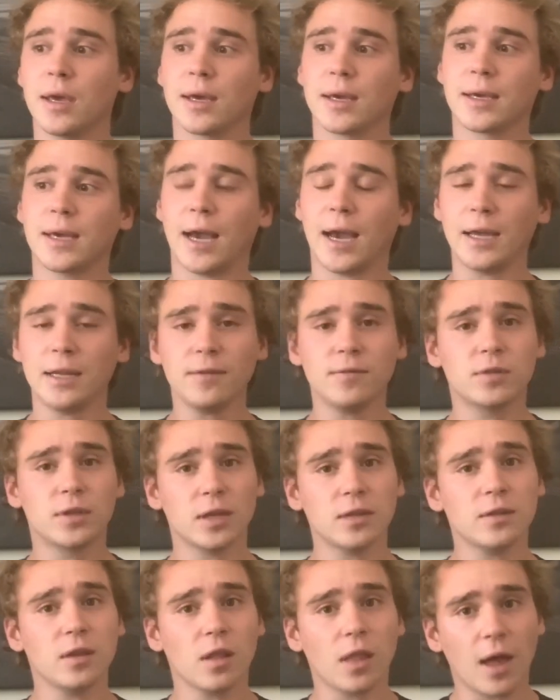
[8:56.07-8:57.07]
kind of
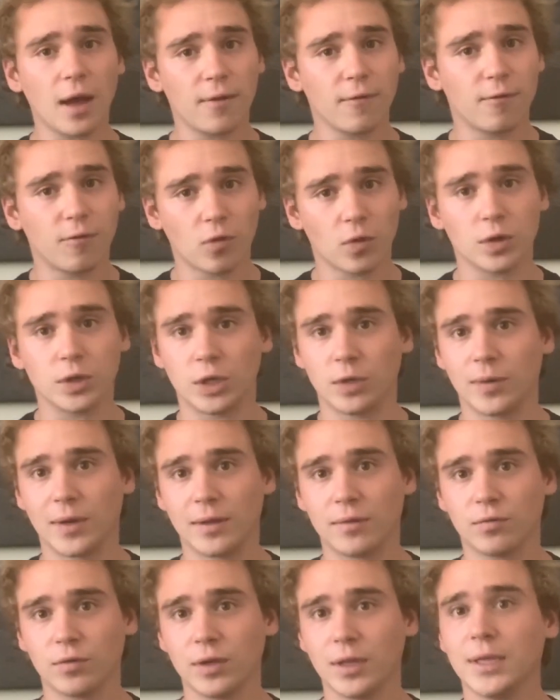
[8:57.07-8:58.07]
does a lot for you.
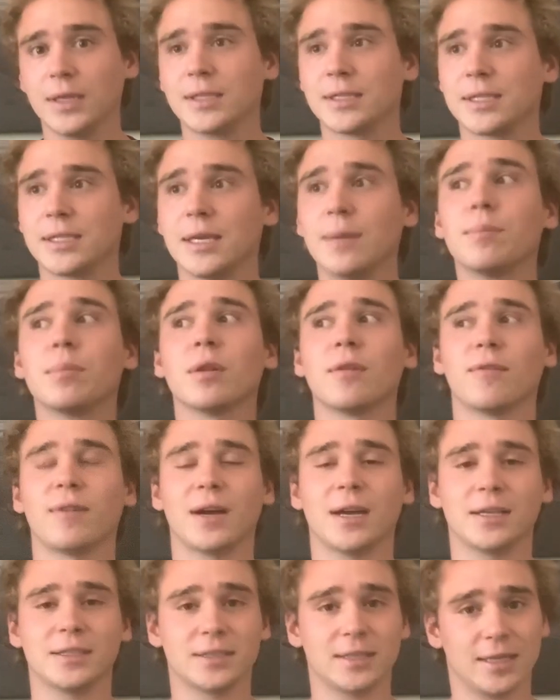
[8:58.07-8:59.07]
It really
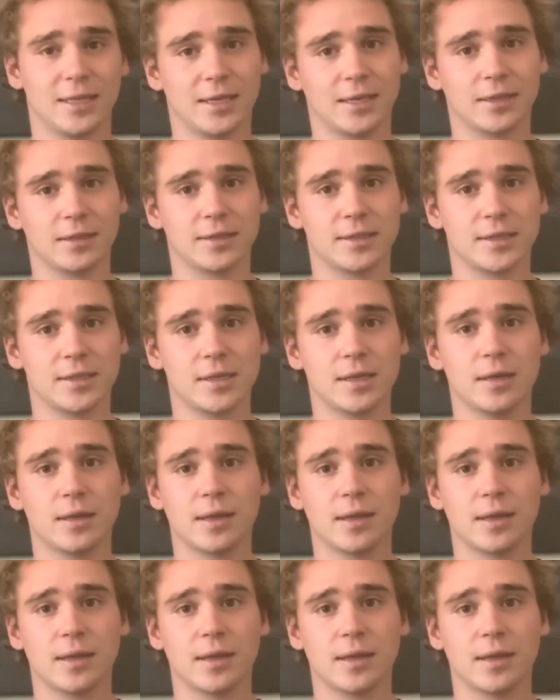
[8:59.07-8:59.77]
simplifies things.